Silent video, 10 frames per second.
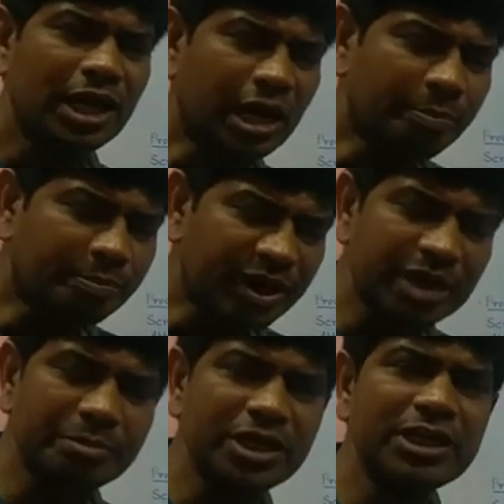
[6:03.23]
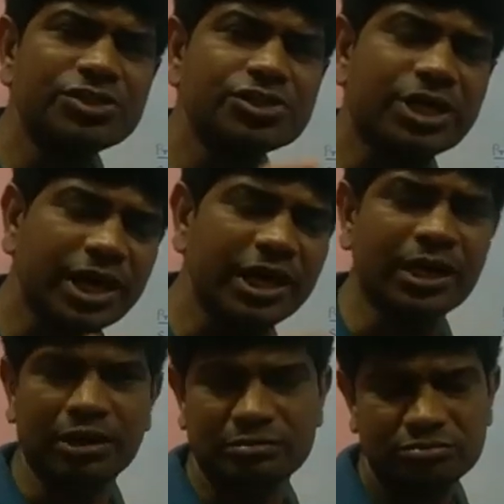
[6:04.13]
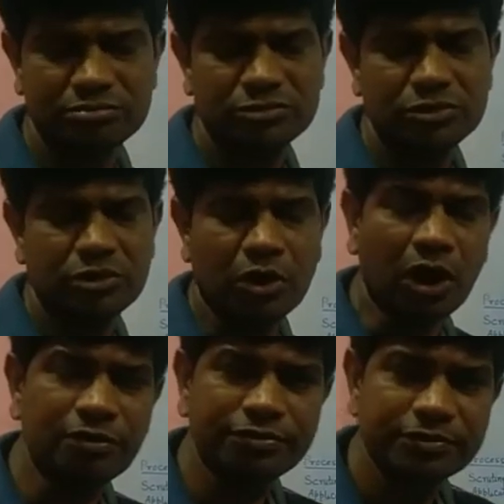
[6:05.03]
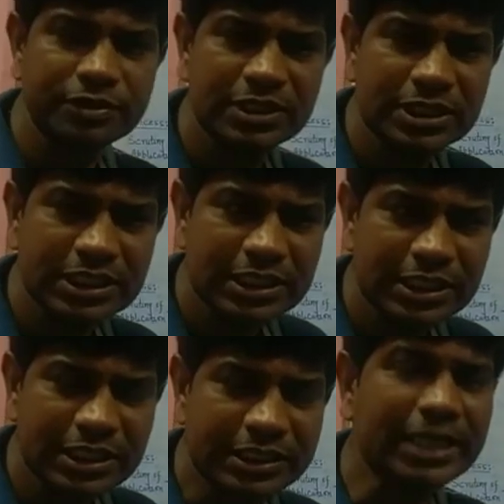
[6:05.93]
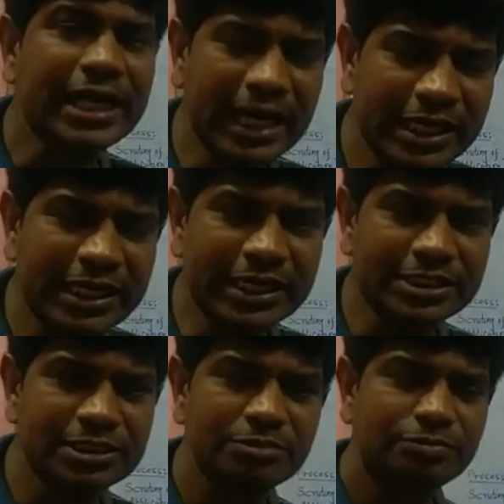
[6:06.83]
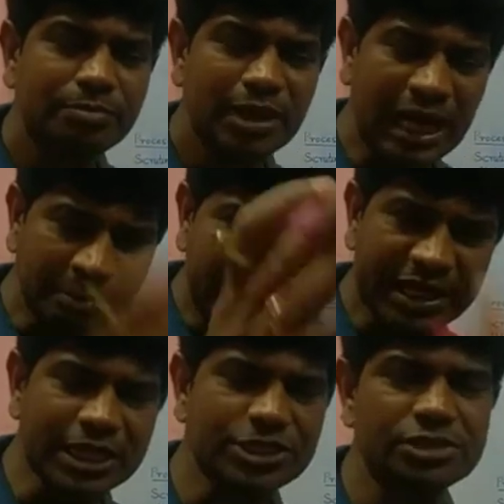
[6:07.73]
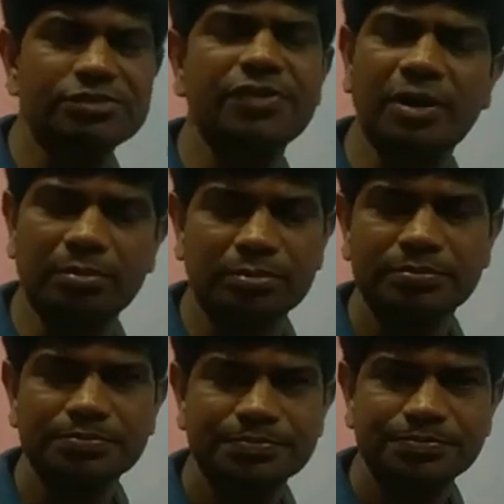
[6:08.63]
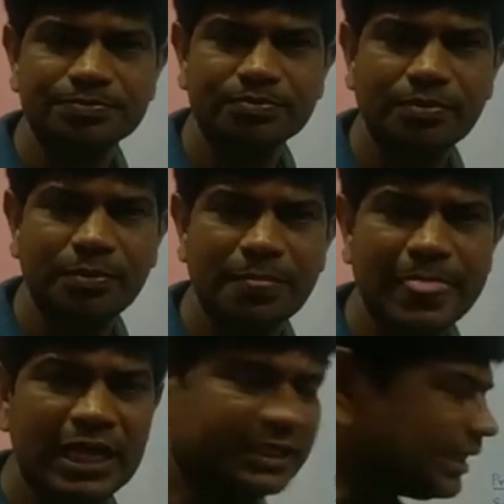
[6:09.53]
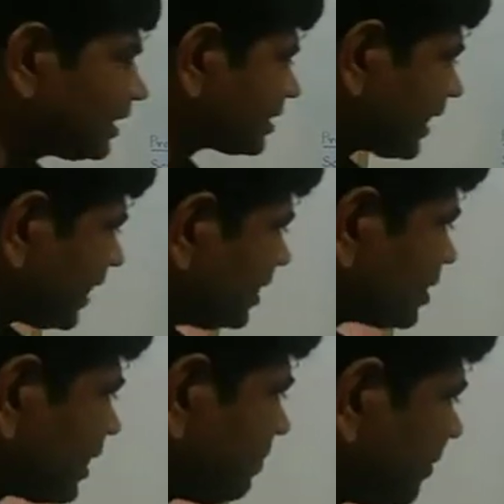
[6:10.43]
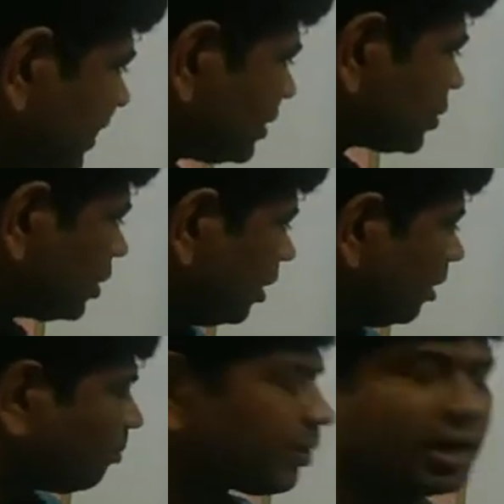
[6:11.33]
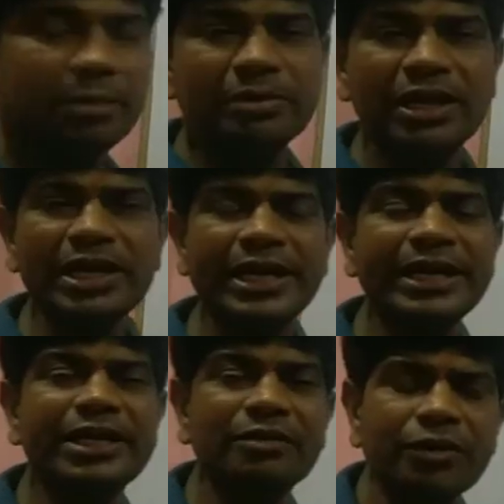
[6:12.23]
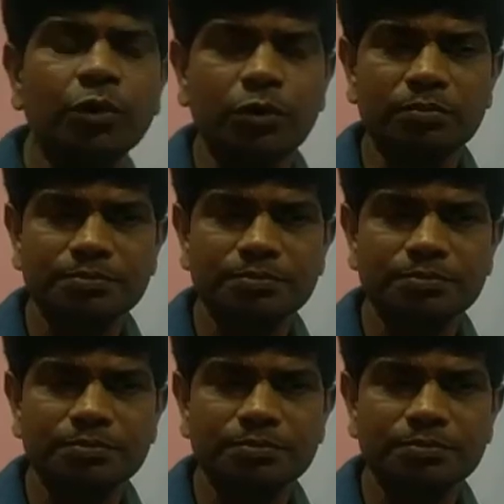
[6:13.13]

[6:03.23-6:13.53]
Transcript: a preliminary screening of the candidate's applications form. Then the second step is preliminary interview.